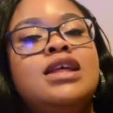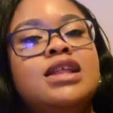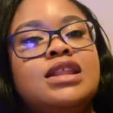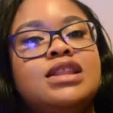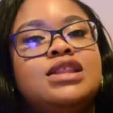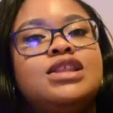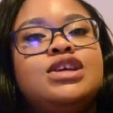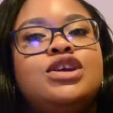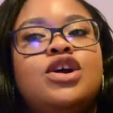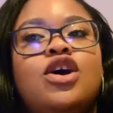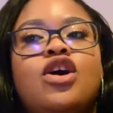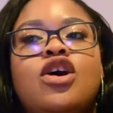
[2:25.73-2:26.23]

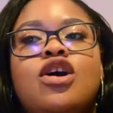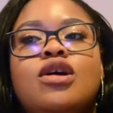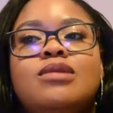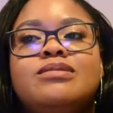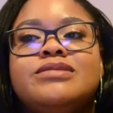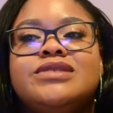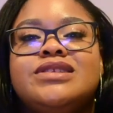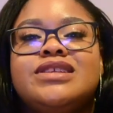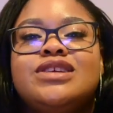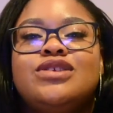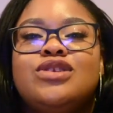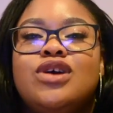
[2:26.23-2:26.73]
the
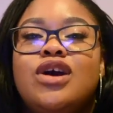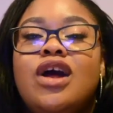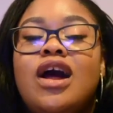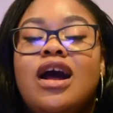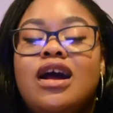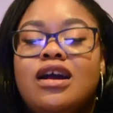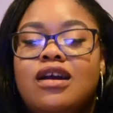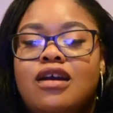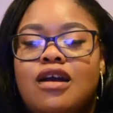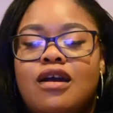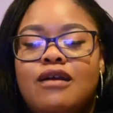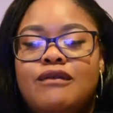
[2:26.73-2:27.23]
arms, they're not
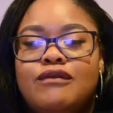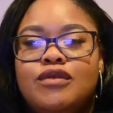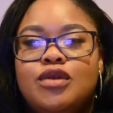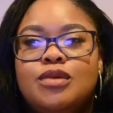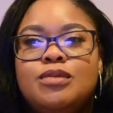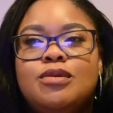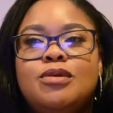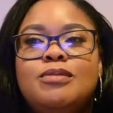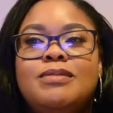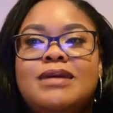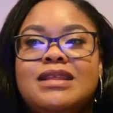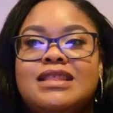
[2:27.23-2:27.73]

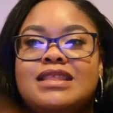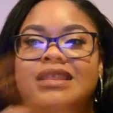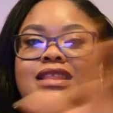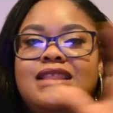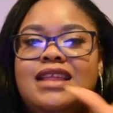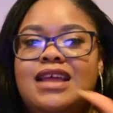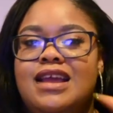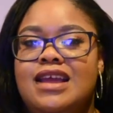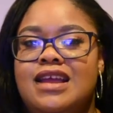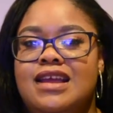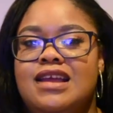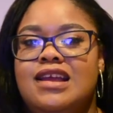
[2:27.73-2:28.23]
uncomfortable, but
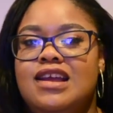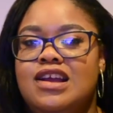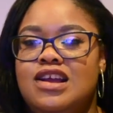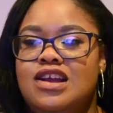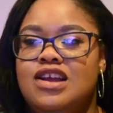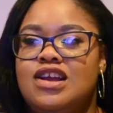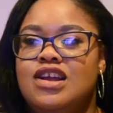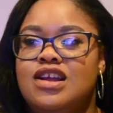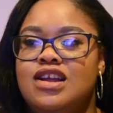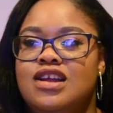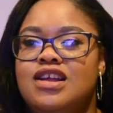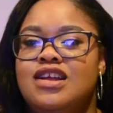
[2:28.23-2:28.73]
they
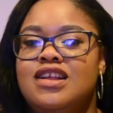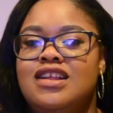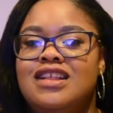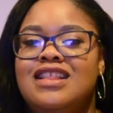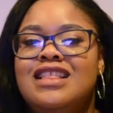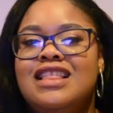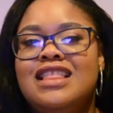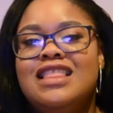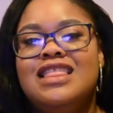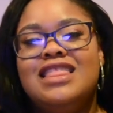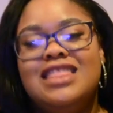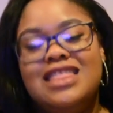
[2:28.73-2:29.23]

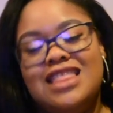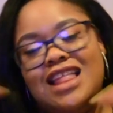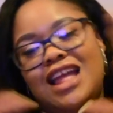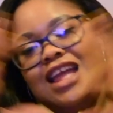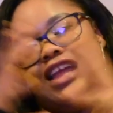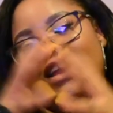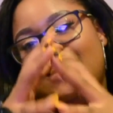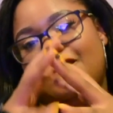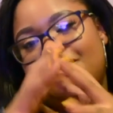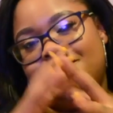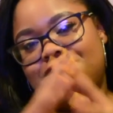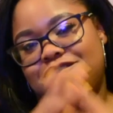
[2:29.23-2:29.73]

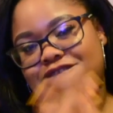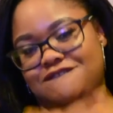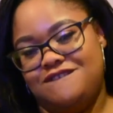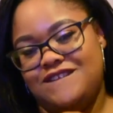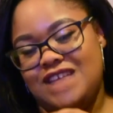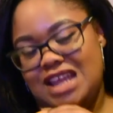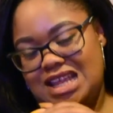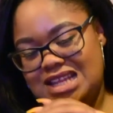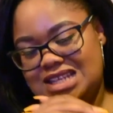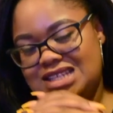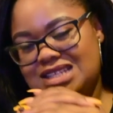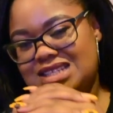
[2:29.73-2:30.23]
like
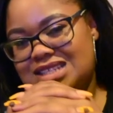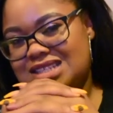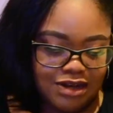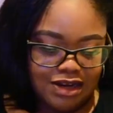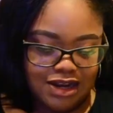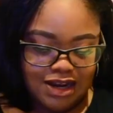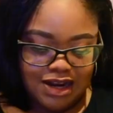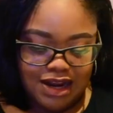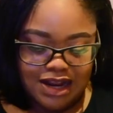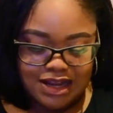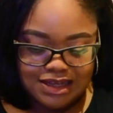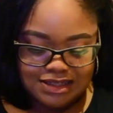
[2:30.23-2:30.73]
fit.
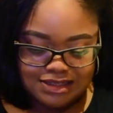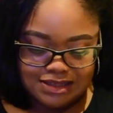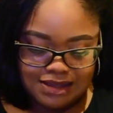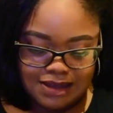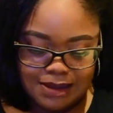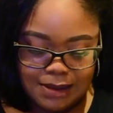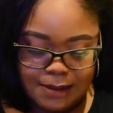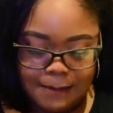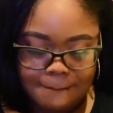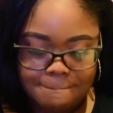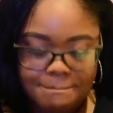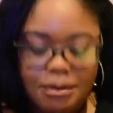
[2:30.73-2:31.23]
It has
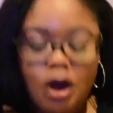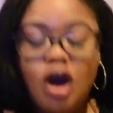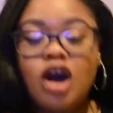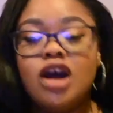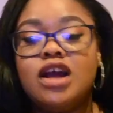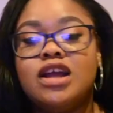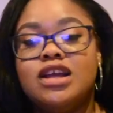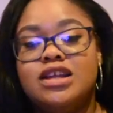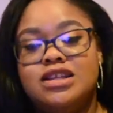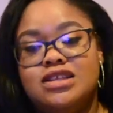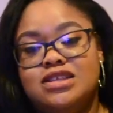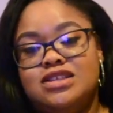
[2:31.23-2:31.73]

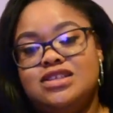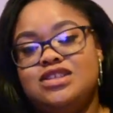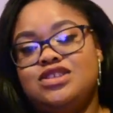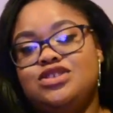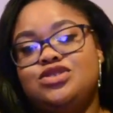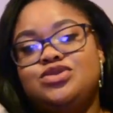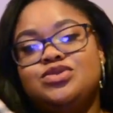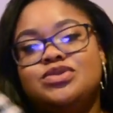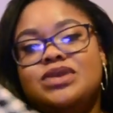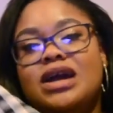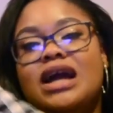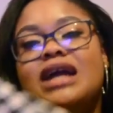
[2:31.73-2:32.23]
pockets,
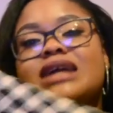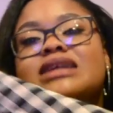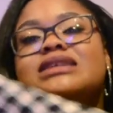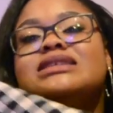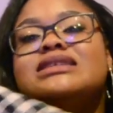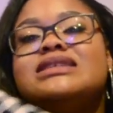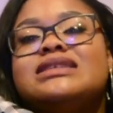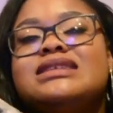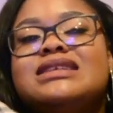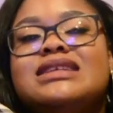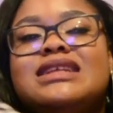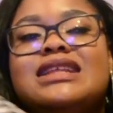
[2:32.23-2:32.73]
you
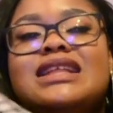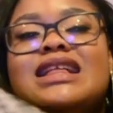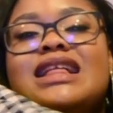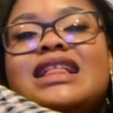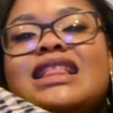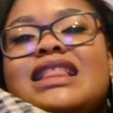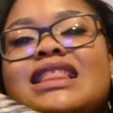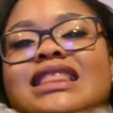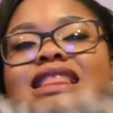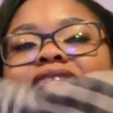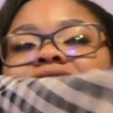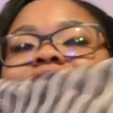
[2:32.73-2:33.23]
guys,
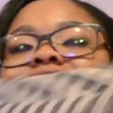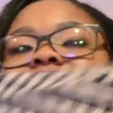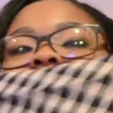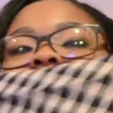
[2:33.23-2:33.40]
like